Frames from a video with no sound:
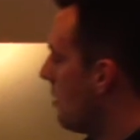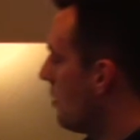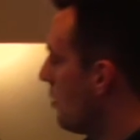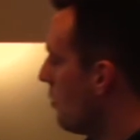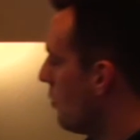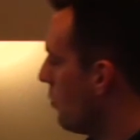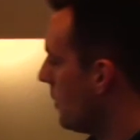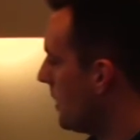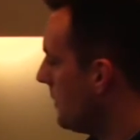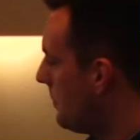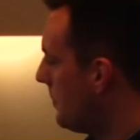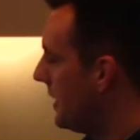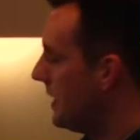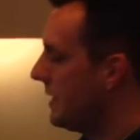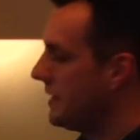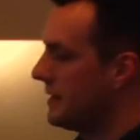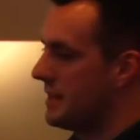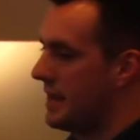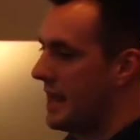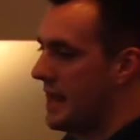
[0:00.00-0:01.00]

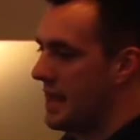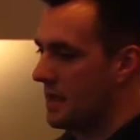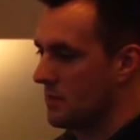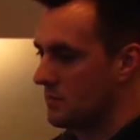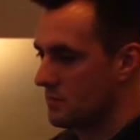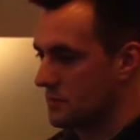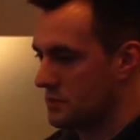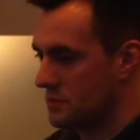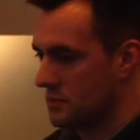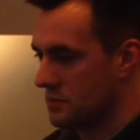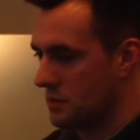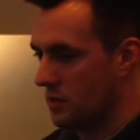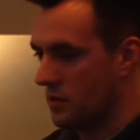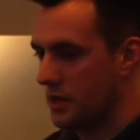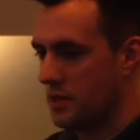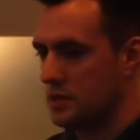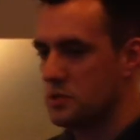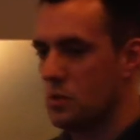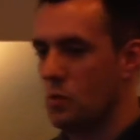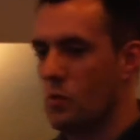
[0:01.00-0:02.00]
repeated names.
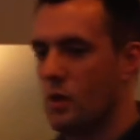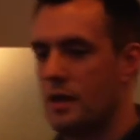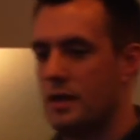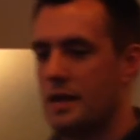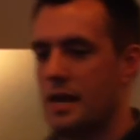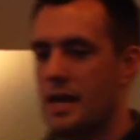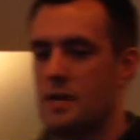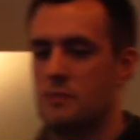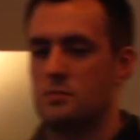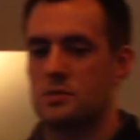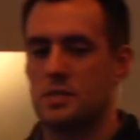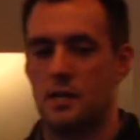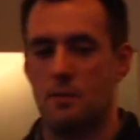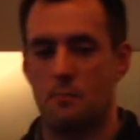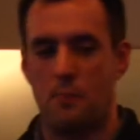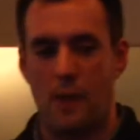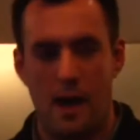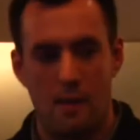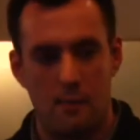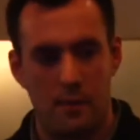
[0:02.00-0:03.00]
Okay, so what names
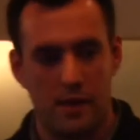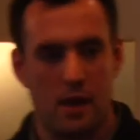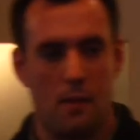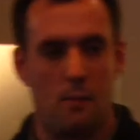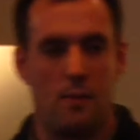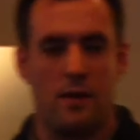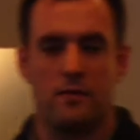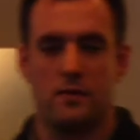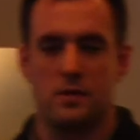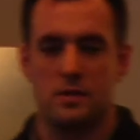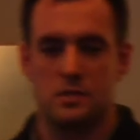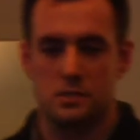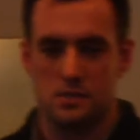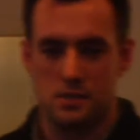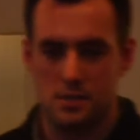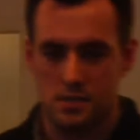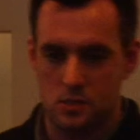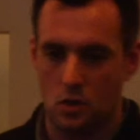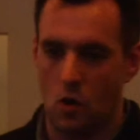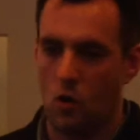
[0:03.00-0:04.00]
keep popping up on this
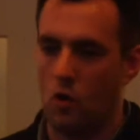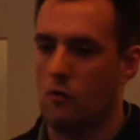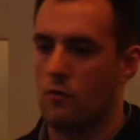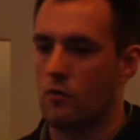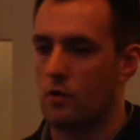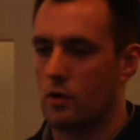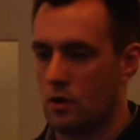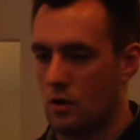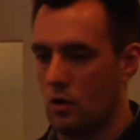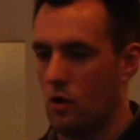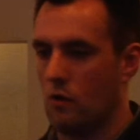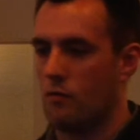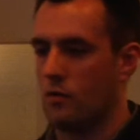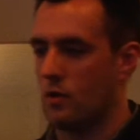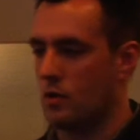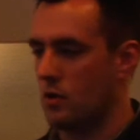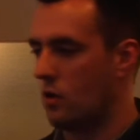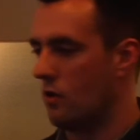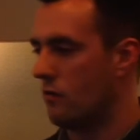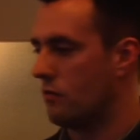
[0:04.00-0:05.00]
list over and over
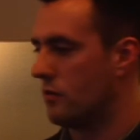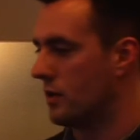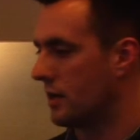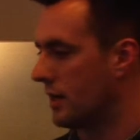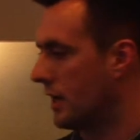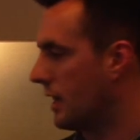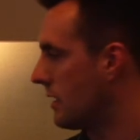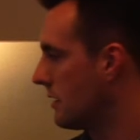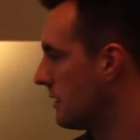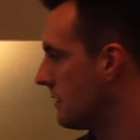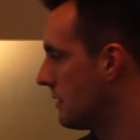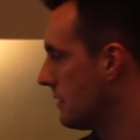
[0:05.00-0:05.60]
and over again?